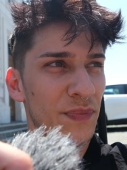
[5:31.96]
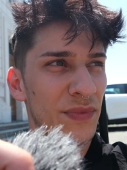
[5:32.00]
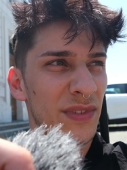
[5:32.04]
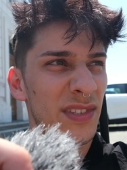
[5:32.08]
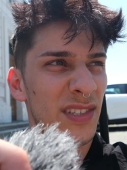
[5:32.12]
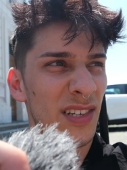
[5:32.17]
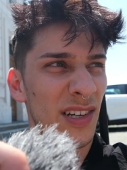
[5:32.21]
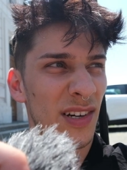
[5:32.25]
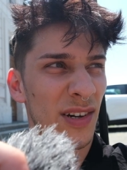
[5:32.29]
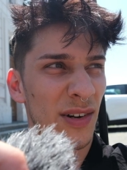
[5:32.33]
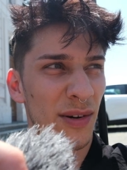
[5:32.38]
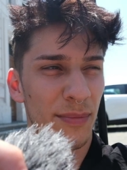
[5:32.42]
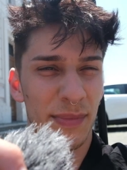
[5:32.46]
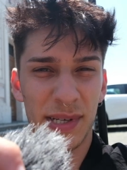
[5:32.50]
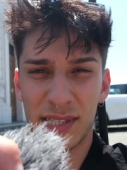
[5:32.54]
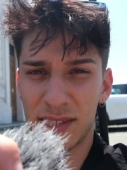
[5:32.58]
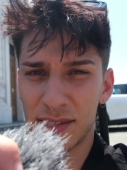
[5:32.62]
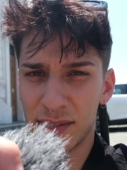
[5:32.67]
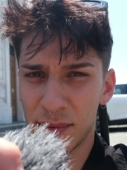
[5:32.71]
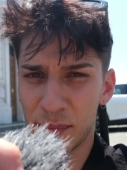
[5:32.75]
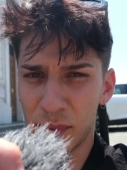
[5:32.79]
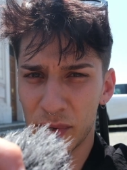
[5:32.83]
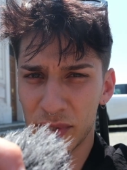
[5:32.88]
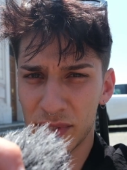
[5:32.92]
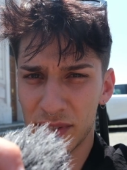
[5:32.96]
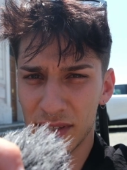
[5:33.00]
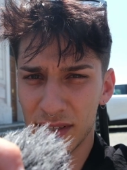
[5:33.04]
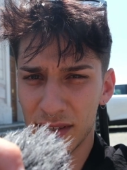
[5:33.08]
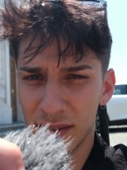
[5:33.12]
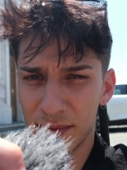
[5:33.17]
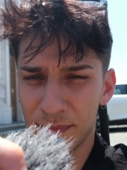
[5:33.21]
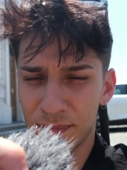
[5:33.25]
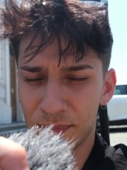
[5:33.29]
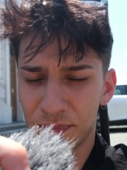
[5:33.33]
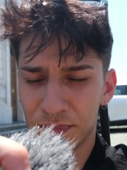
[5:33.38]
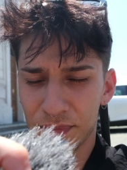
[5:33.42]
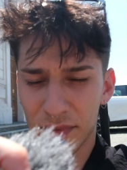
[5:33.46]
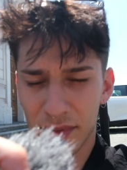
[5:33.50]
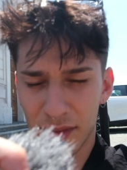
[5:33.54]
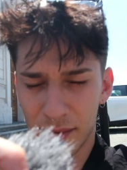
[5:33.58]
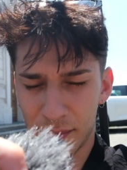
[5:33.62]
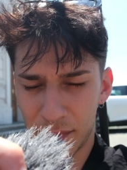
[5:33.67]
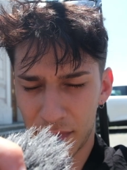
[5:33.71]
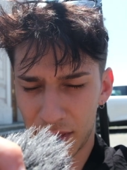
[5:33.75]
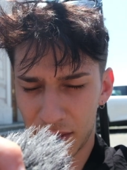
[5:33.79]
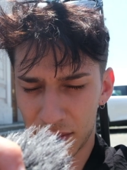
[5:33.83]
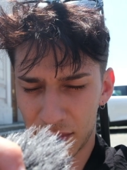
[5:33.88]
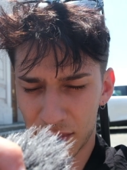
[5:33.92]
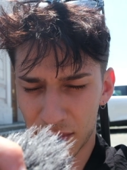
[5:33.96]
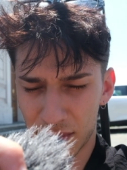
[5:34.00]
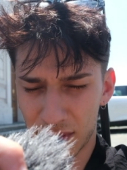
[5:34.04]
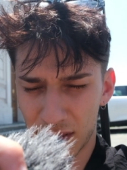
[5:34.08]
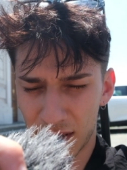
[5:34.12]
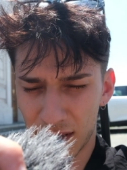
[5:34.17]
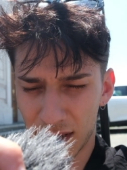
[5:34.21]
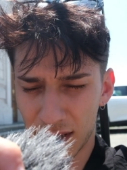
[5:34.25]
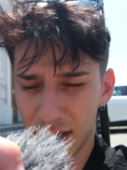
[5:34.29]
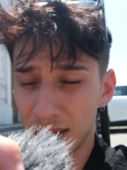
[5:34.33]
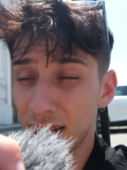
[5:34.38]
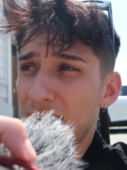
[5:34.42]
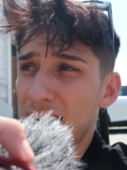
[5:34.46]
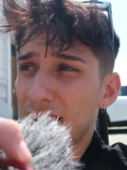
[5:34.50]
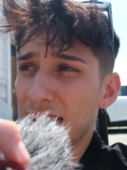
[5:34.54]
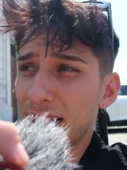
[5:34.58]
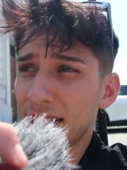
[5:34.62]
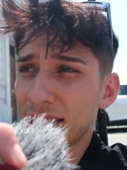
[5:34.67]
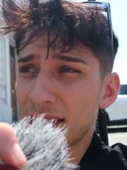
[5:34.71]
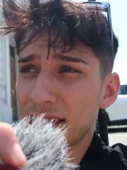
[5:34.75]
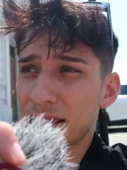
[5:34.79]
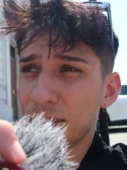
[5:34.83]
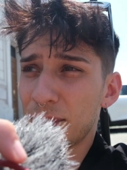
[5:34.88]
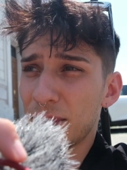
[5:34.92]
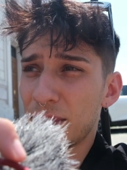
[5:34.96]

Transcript: so a bit disappointing, but it's okay. And then